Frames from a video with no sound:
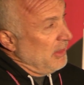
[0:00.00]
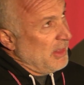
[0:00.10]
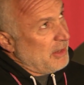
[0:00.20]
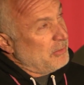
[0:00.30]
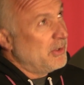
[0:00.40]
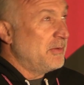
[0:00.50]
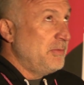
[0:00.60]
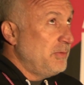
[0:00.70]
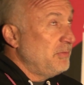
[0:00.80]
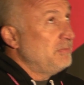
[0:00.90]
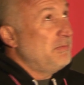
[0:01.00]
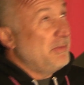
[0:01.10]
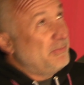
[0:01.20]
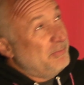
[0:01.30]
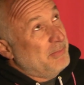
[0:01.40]
They were
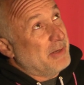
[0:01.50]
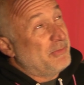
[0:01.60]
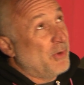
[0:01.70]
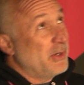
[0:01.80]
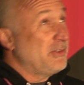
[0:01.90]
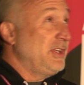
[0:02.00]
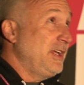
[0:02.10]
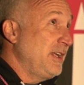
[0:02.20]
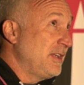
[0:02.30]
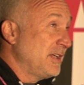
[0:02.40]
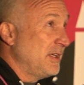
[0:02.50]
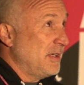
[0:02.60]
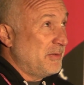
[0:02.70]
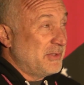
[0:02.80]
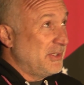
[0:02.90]
about 14 to,
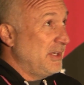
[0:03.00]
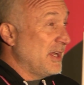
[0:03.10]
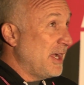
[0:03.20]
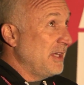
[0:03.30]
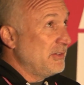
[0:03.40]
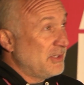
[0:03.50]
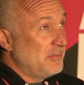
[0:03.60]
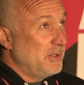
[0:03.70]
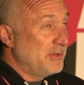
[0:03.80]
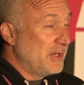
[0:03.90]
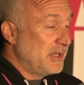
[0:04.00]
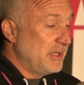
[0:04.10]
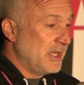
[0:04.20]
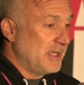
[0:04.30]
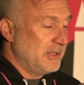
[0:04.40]
I want to say 9 or something, around
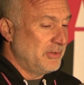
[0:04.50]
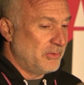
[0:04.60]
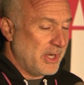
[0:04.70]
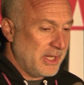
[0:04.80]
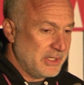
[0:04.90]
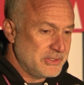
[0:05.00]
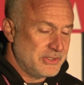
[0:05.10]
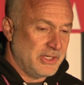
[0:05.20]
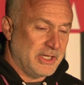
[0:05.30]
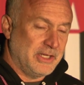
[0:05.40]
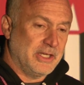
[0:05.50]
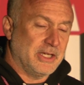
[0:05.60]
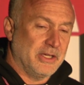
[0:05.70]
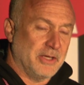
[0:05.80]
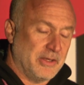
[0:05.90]
in that range. And
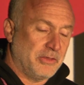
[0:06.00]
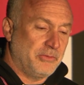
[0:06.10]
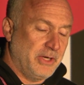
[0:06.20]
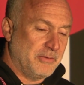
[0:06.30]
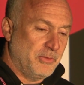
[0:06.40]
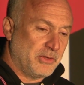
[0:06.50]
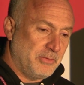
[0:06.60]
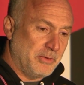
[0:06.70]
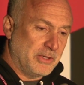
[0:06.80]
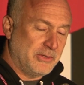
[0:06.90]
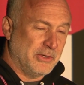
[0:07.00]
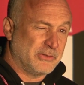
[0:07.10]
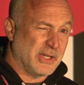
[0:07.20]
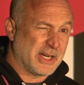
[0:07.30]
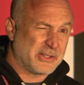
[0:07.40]
I had 3 of them with me. Went to a
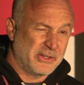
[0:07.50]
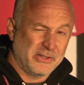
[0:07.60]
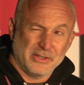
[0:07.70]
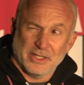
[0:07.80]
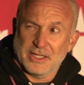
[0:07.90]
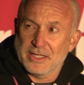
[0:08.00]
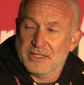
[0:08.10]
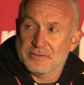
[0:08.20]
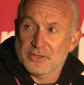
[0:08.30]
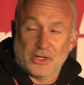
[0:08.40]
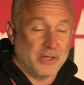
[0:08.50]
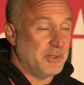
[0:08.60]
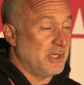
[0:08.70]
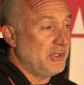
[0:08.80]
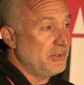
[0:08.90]
soccer
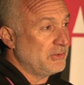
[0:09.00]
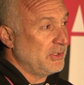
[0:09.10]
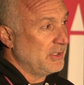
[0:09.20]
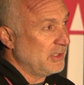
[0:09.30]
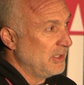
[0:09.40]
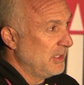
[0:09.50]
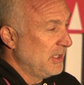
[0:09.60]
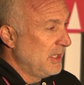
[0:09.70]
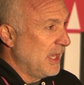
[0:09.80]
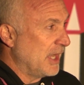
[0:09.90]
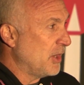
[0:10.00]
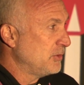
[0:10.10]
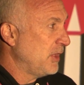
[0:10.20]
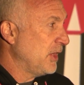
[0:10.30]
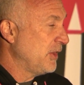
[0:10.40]
tournament in Houston at a
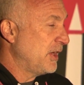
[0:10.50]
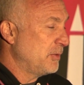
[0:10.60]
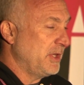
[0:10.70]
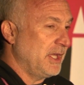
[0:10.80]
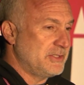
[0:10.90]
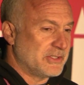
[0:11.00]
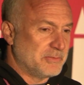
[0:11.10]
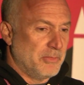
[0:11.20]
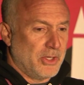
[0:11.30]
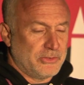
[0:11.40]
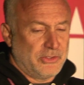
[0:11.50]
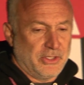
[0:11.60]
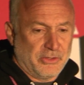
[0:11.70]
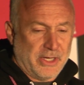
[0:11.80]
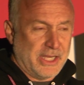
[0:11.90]
hotel there where they had just mulched
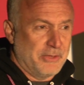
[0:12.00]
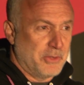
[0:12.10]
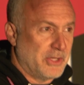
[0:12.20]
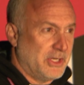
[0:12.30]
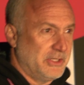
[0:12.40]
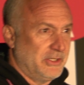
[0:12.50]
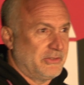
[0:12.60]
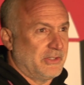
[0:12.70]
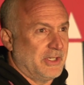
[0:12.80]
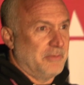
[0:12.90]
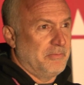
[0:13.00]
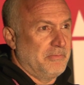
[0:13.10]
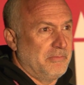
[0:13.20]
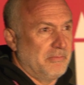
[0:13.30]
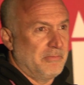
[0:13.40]
the ground with all this,
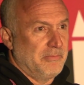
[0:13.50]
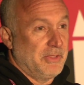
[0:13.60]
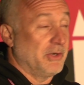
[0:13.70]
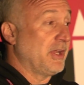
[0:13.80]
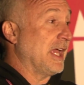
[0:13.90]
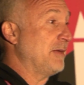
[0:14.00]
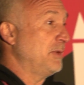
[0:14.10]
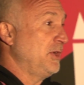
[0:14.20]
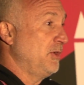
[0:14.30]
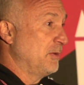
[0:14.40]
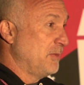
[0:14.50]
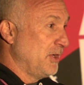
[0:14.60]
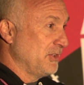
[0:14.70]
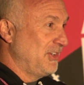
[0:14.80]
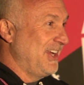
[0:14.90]
cow manure
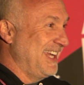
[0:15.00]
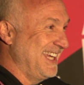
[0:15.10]
mulch.